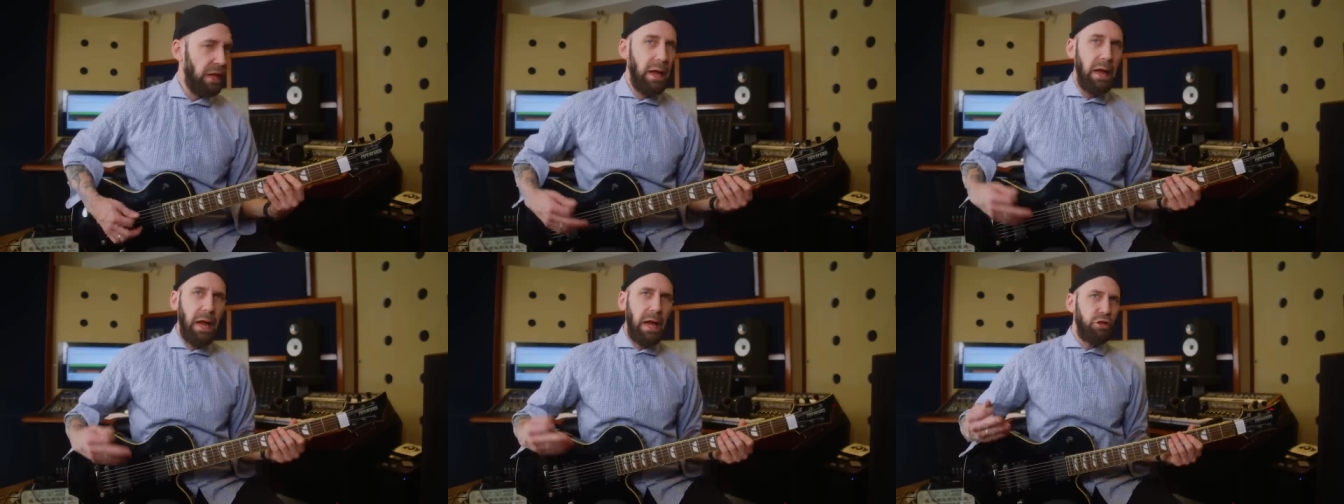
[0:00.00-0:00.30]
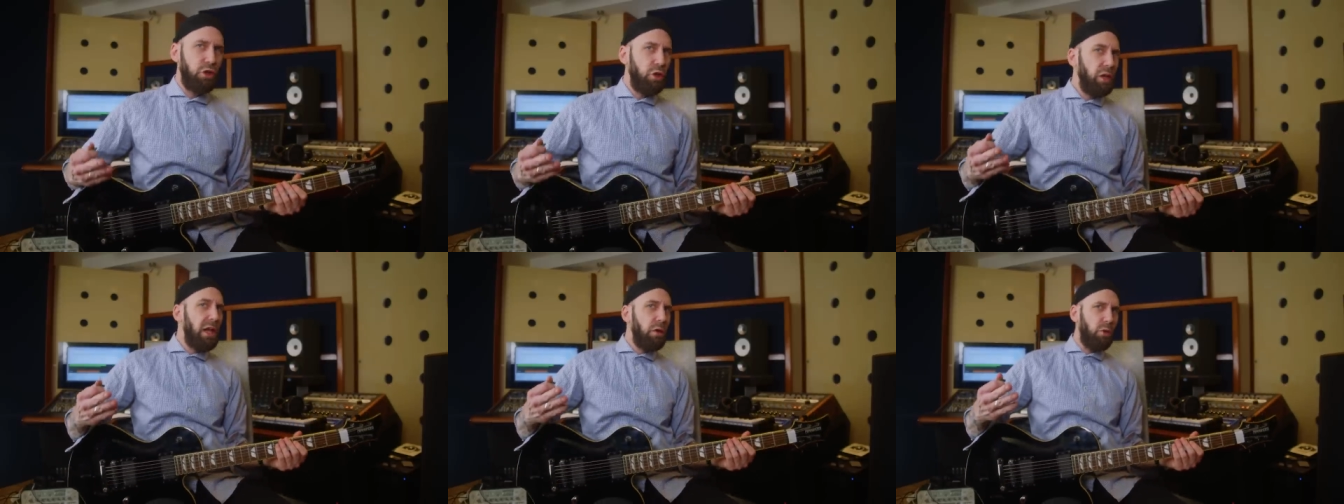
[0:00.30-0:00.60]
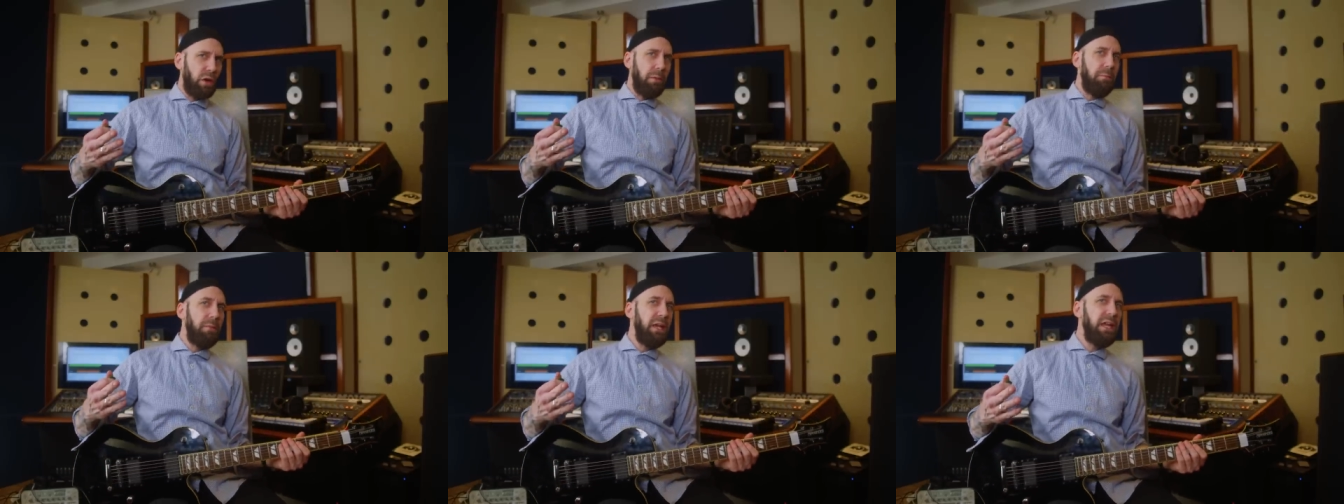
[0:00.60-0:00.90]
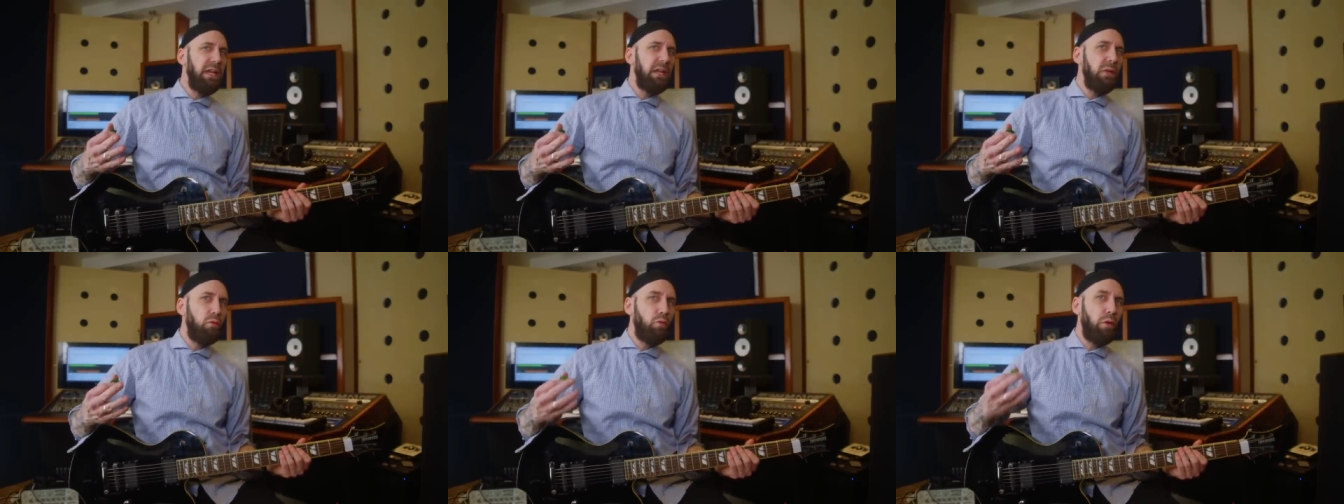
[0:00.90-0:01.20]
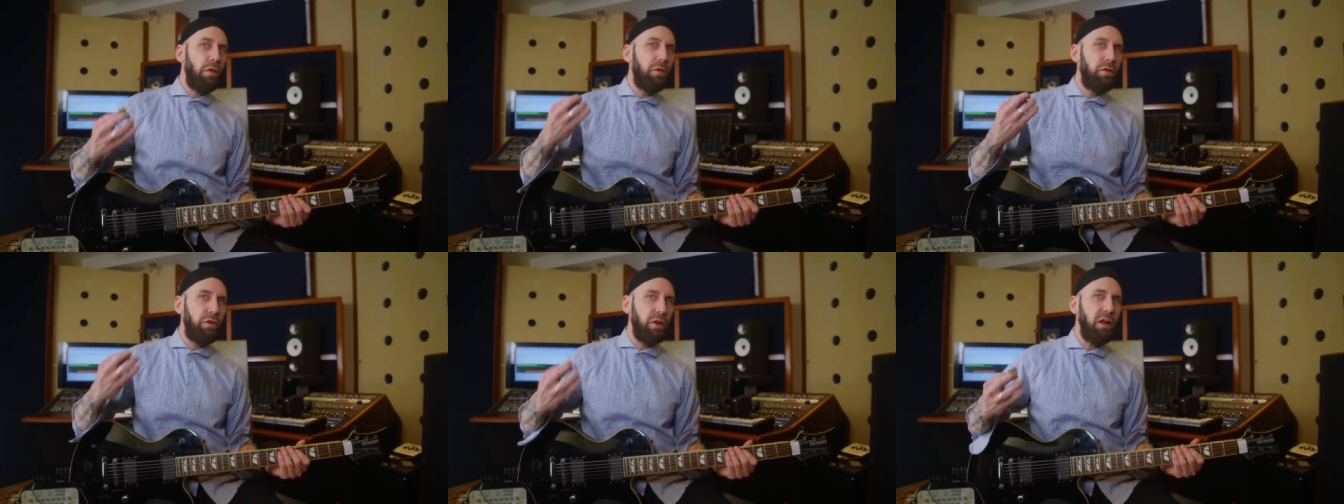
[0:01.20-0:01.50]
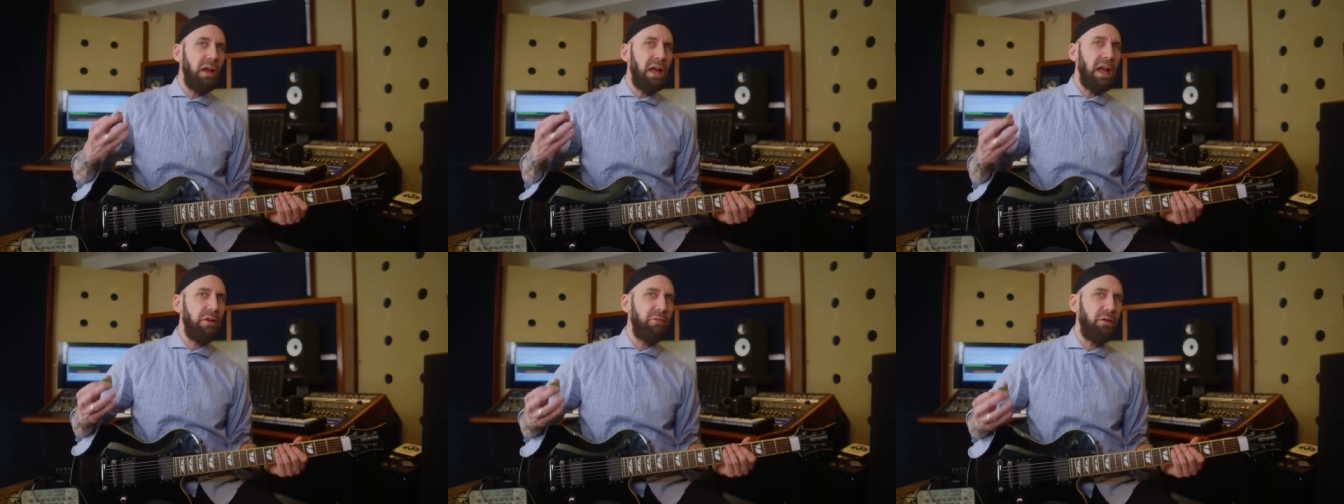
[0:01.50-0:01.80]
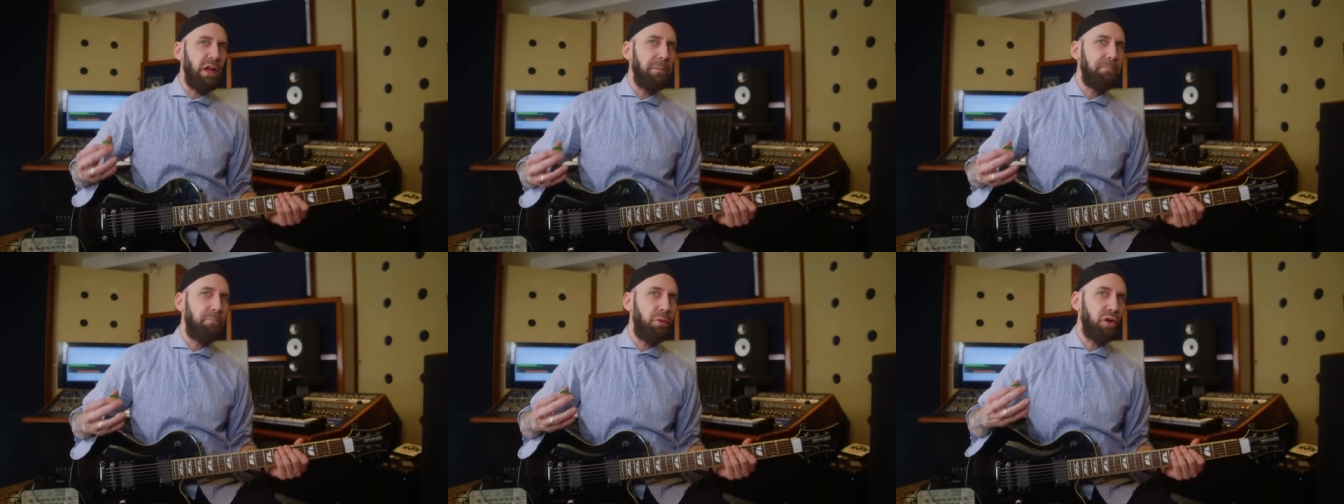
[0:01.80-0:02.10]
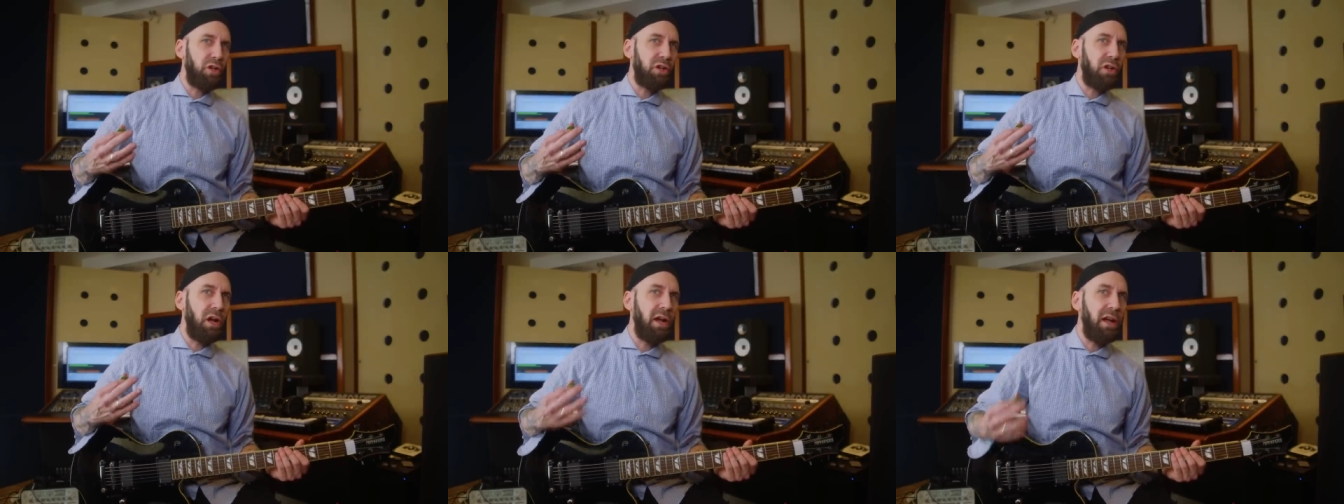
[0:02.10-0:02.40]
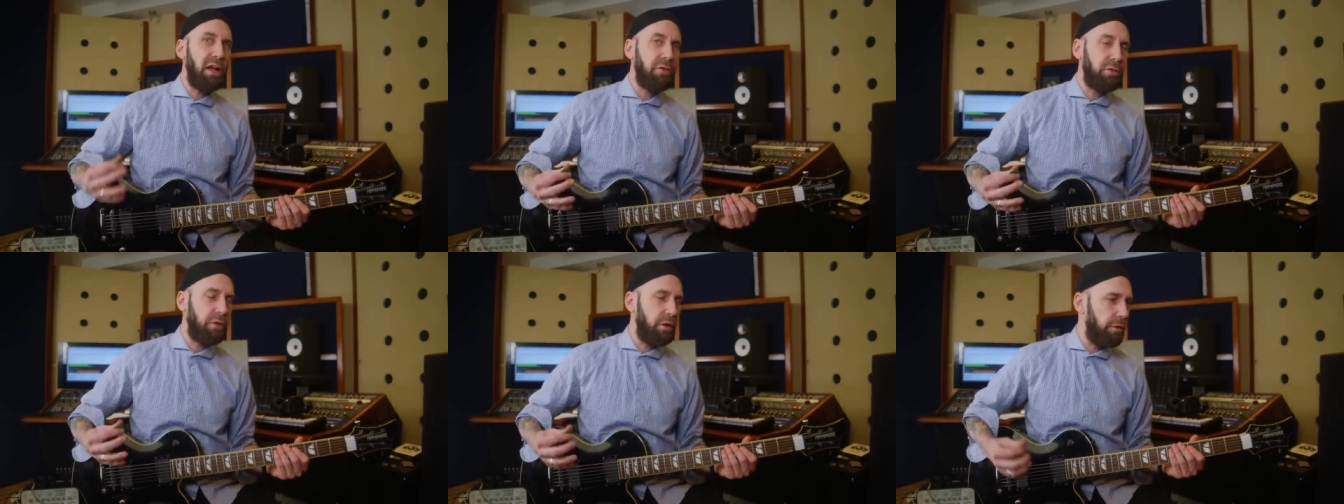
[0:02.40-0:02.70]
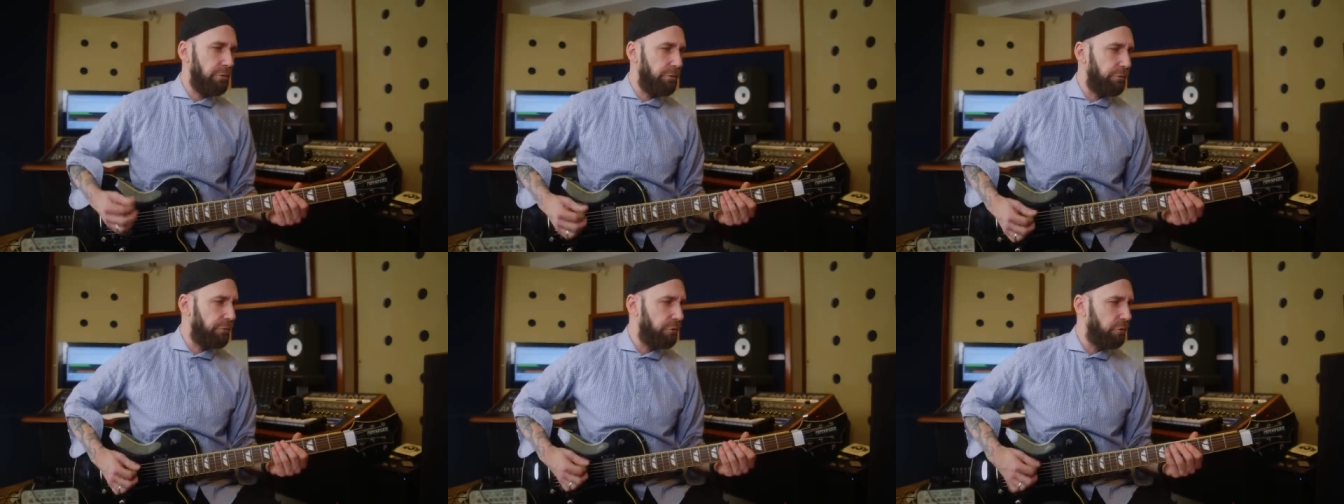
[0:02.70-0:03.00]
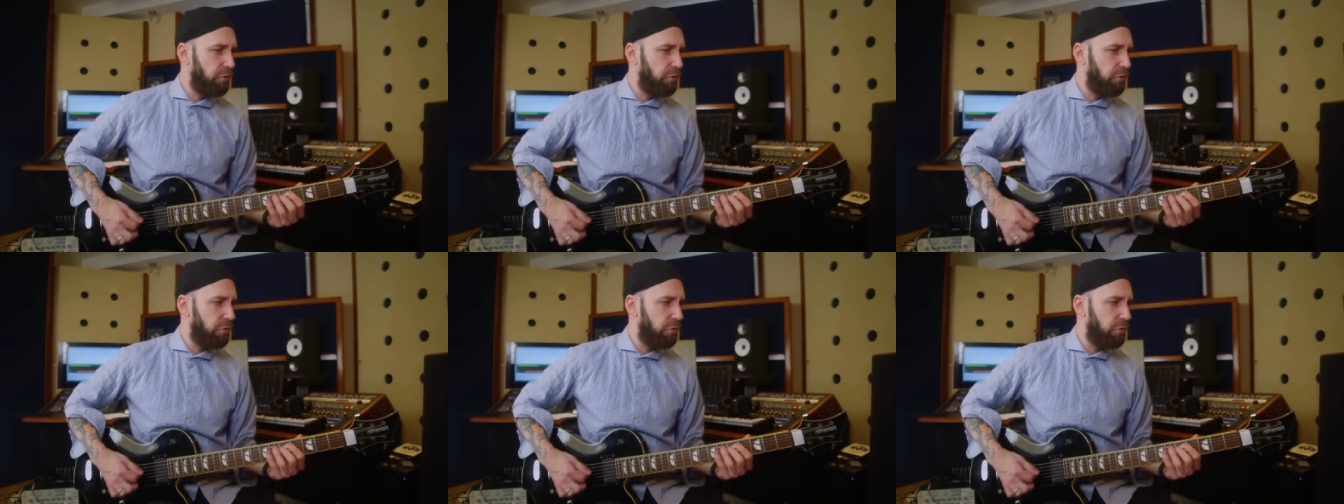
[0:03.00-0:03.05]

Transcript: Do you hear what I mean? We still have that percussive